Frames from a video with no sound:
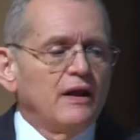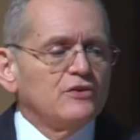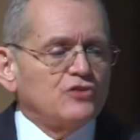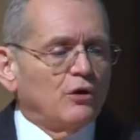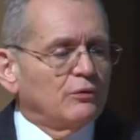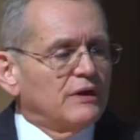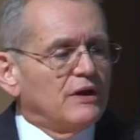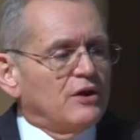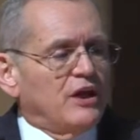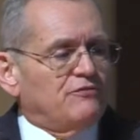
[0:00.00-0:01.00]
So,
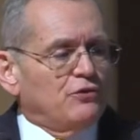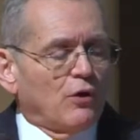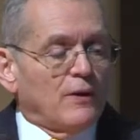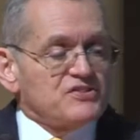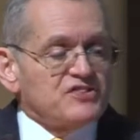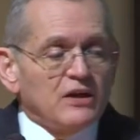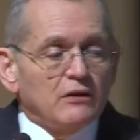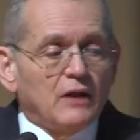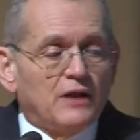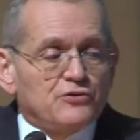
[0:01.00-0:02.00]
if you're
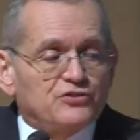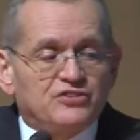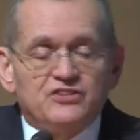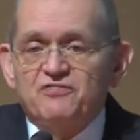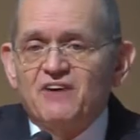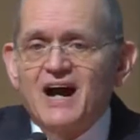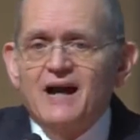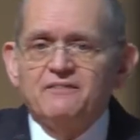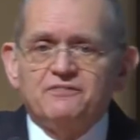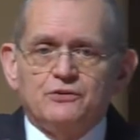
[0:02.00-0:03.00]
single, under
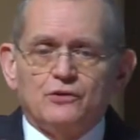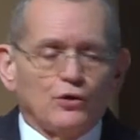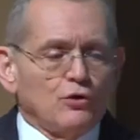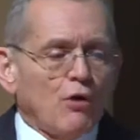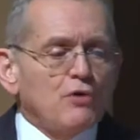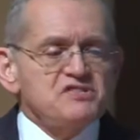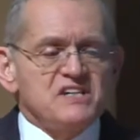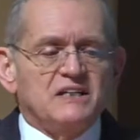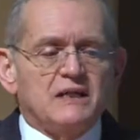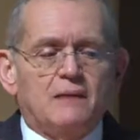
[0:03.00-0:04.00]
65, your gross
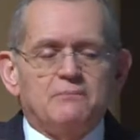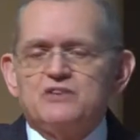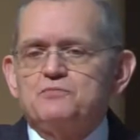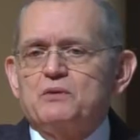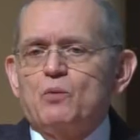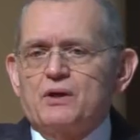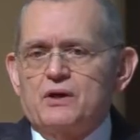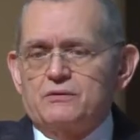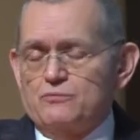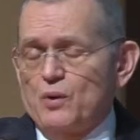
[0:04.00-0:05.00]
income must be
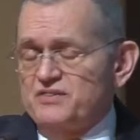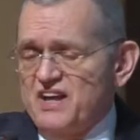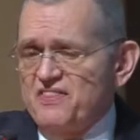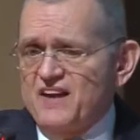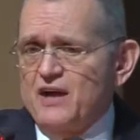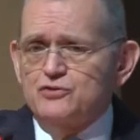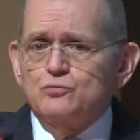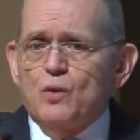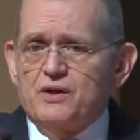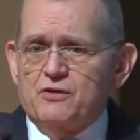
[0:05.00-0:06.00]

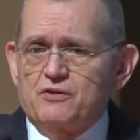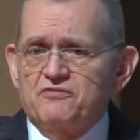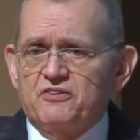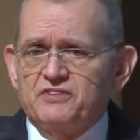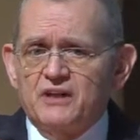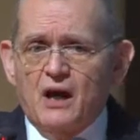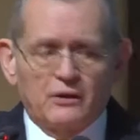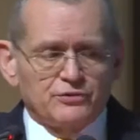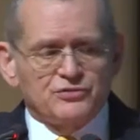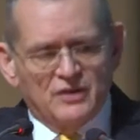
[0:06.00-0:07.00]

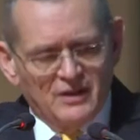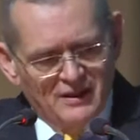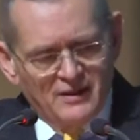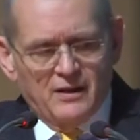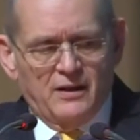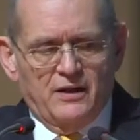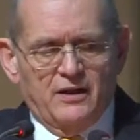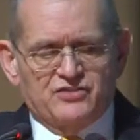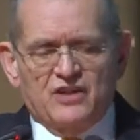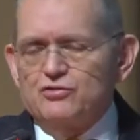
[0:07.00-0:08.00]
$10,150.
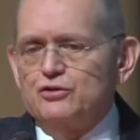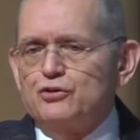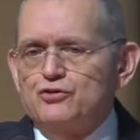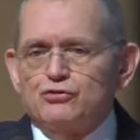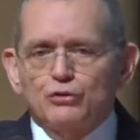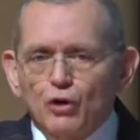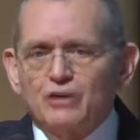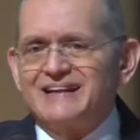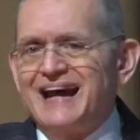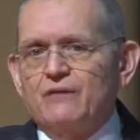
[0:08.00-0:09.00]
Essentially, you can just
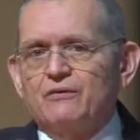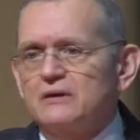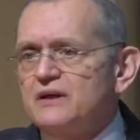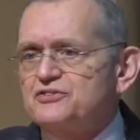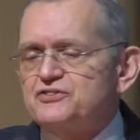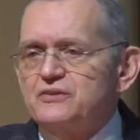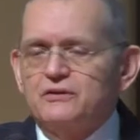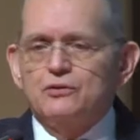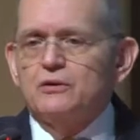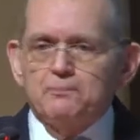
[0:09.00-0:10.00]
look down the list
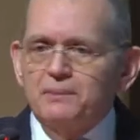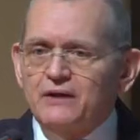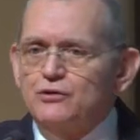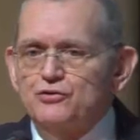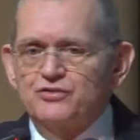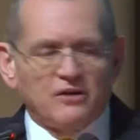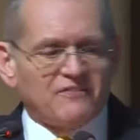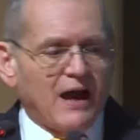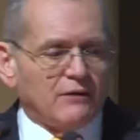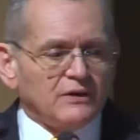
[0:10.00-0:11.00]
and you can pick yourself
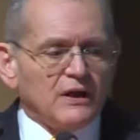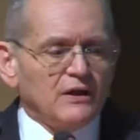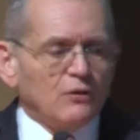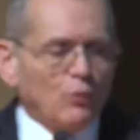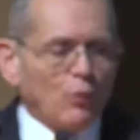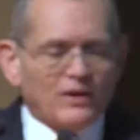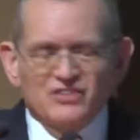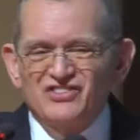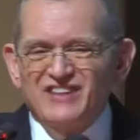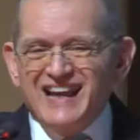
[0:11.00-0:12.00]
out.
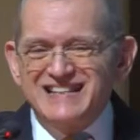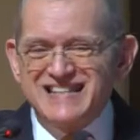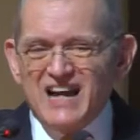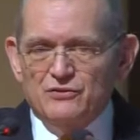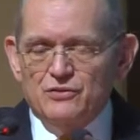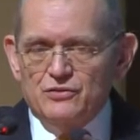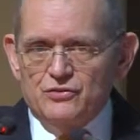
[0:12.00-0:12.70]
What stands out,